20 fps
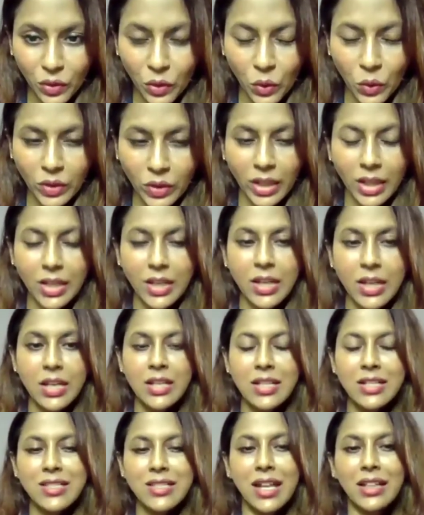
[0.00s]
Okay.
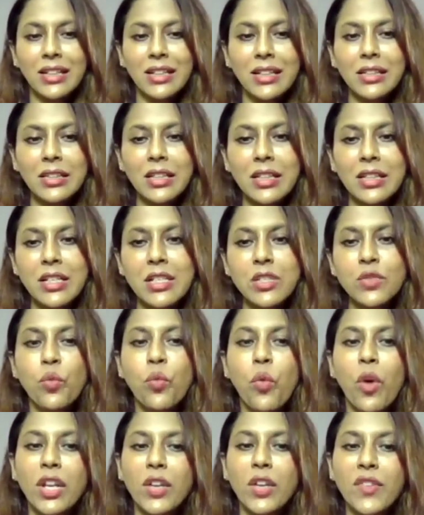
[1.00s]
Second thing is,
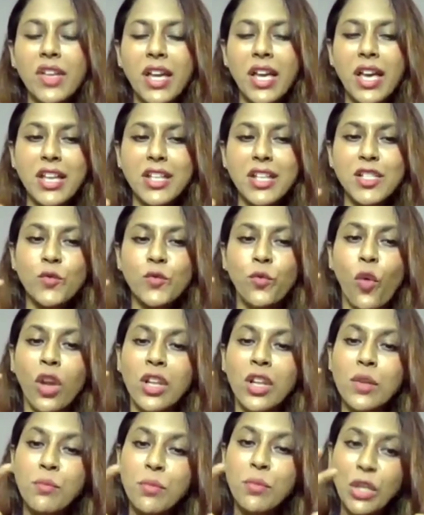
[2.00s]
whatever hair has
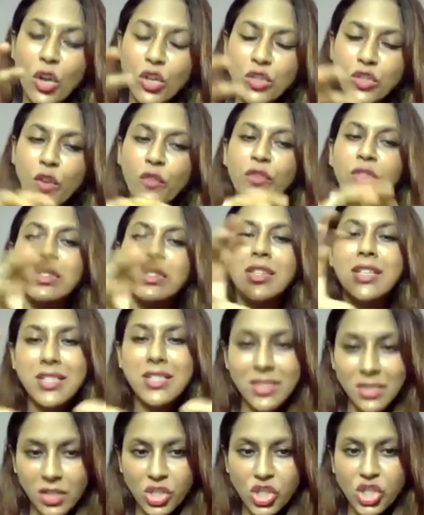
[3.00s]
fallen because of
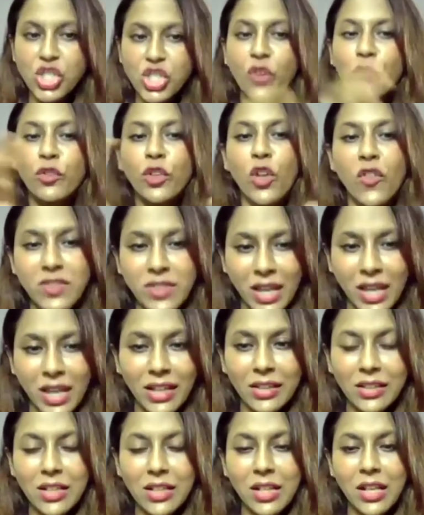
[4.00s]
this shift of
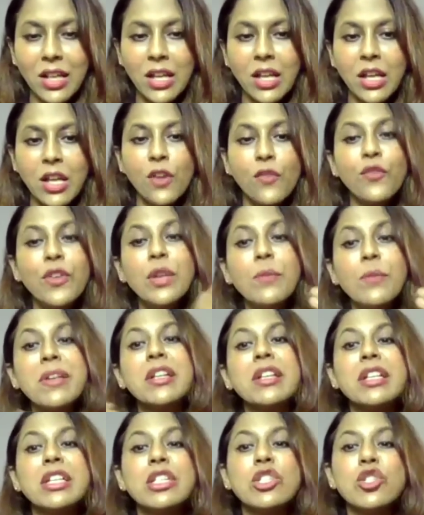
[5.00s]
cycle will be
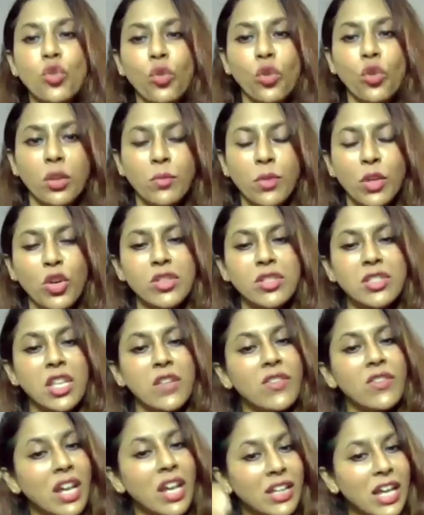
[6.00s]
restored, because
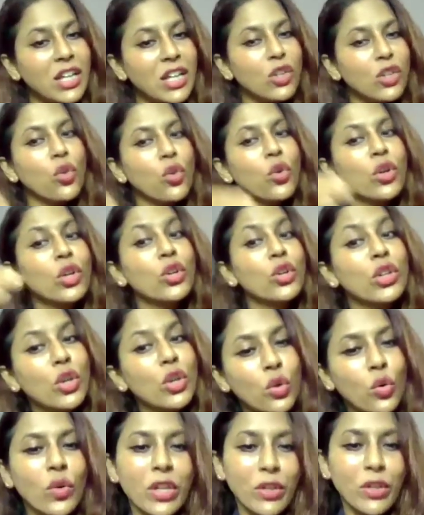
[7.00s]
they will again grow into the
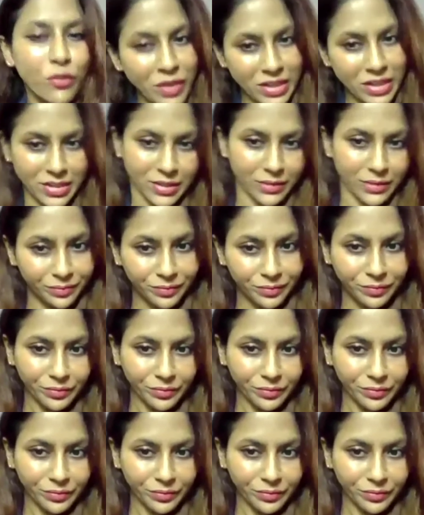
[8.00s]
growing phase.